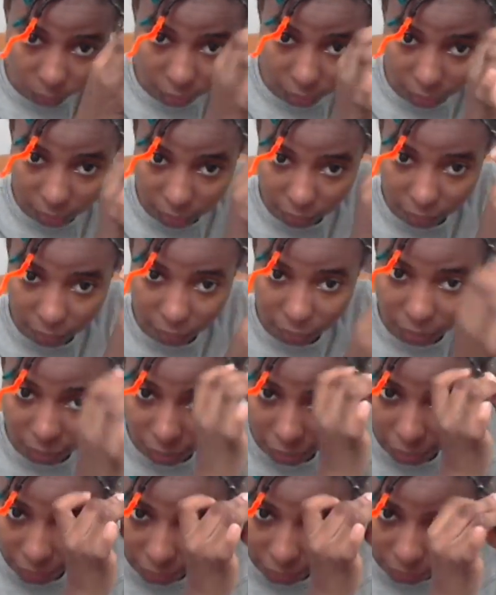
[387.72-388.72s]
this is a good
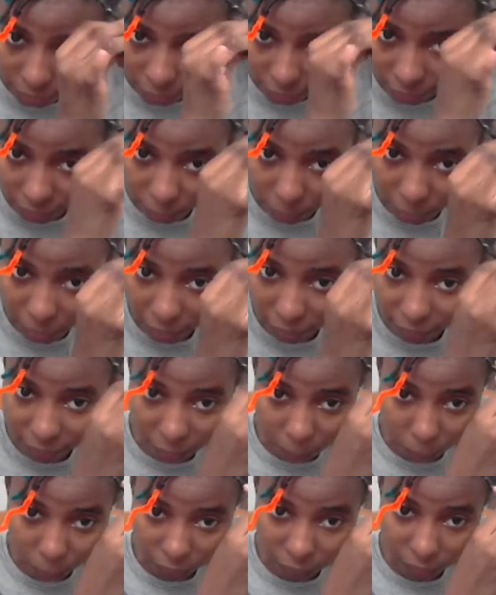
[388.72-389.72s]
idea to buy
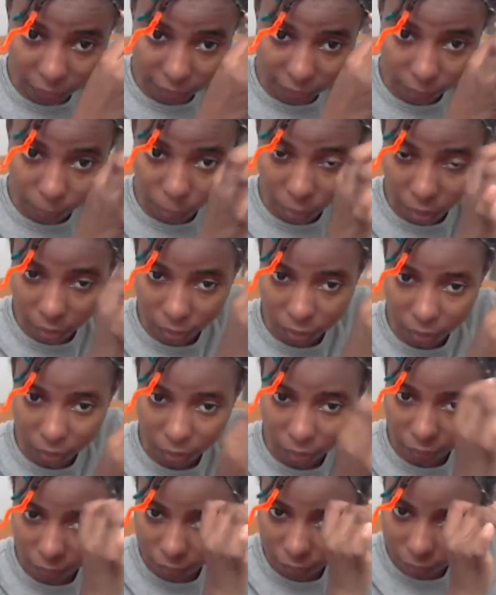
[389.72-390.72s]
sample size
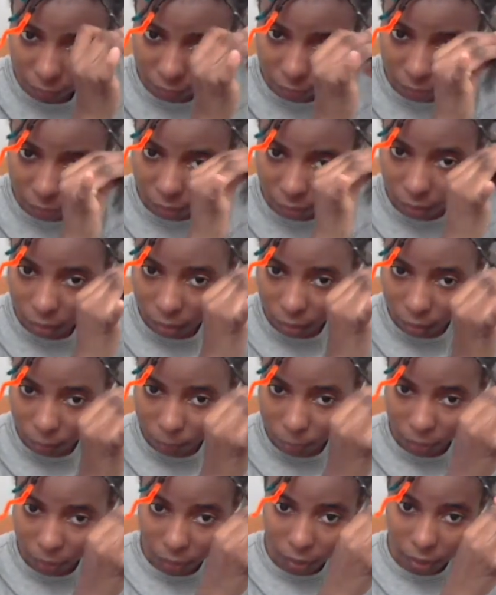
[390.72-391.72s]
products
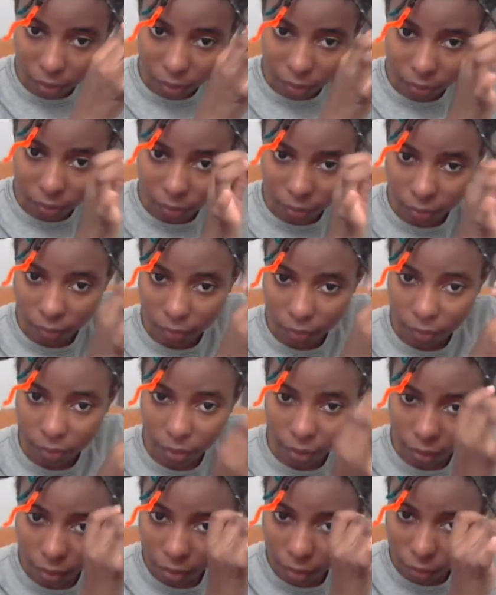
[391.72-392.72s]
because
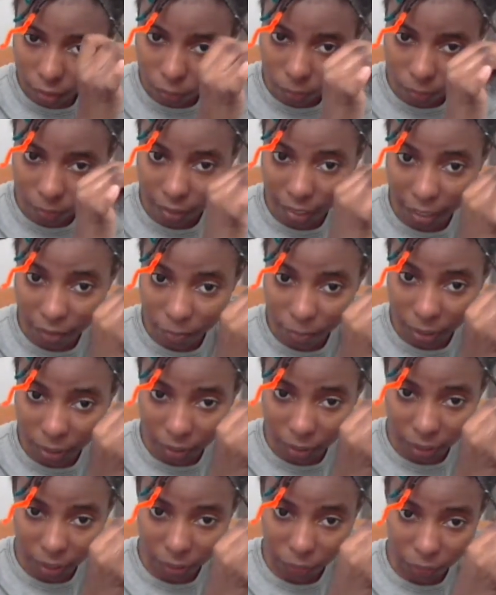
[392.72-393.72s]
you save
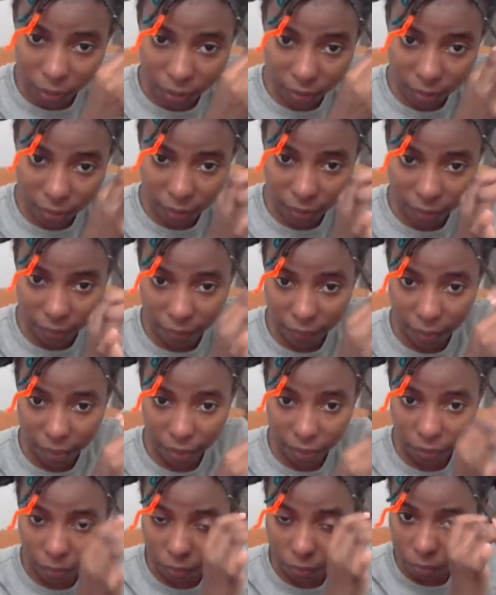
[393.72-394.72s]
money and you get to test
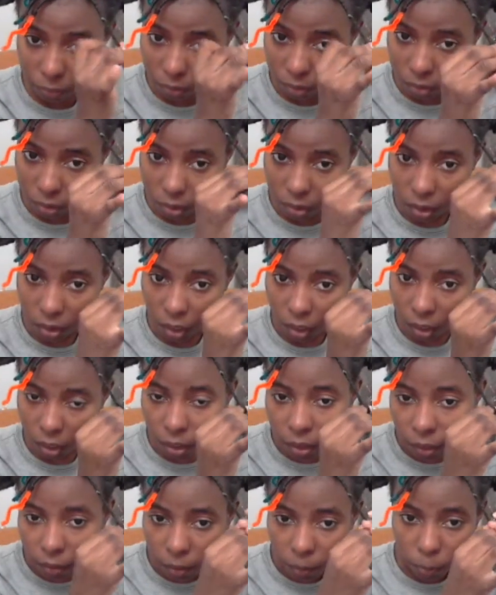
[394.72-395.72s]
out
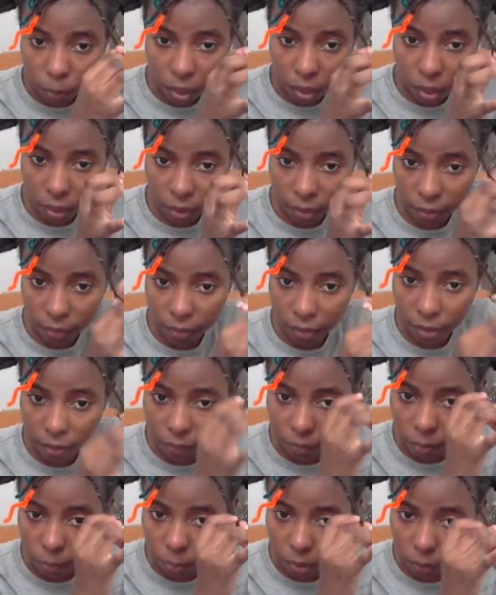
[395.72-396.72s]
the product to see if
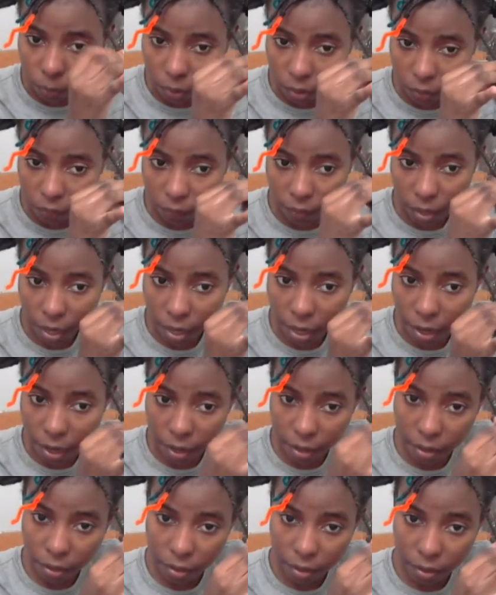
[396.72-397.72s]
it really works for your
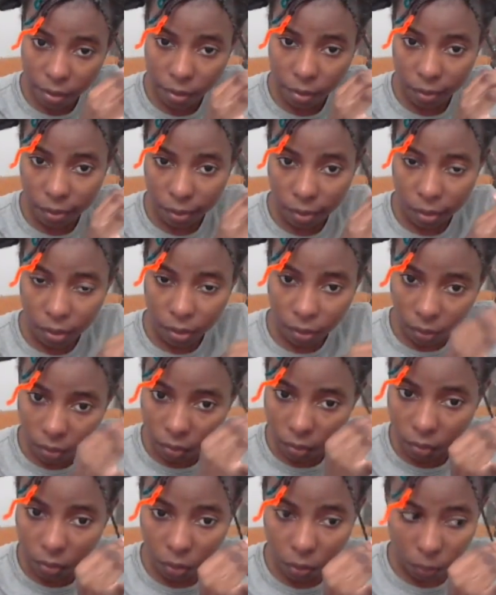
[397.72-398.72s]
hair.
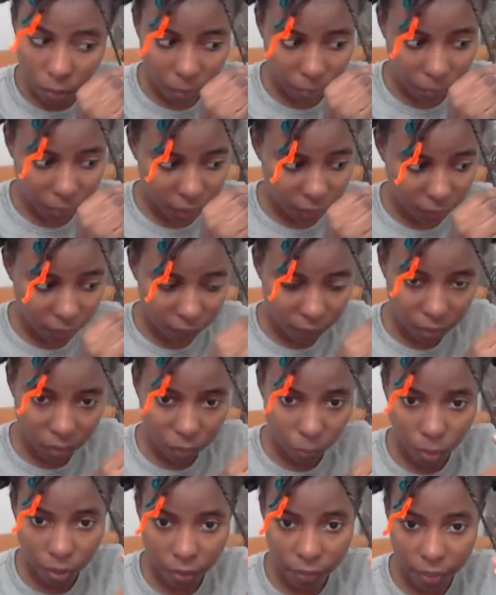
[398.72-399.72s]
So I'm going to see if this
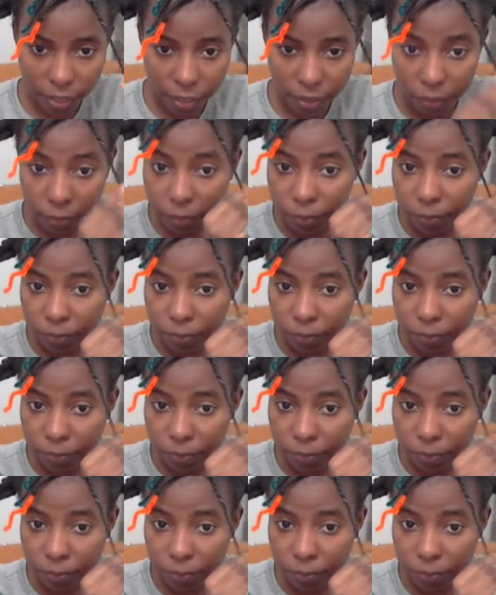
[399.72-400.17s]
works out